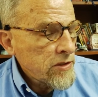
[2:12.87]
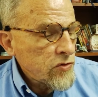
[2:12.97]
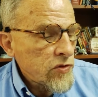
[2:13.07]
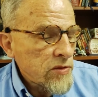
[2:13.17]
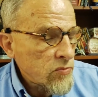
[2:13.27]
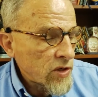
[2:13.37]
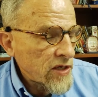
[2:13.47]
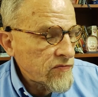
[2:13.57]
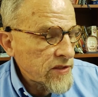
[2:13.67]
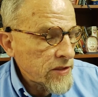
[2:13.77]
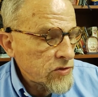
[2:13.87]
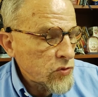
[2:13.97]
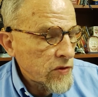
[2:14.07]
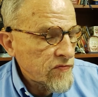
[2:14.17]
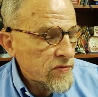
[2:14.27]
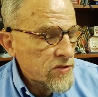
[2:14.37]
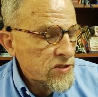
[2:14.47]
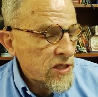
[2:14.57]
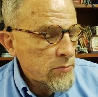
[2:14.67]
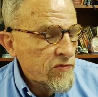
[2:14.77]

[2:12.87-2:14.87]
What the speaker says: you can bravely and joyfully say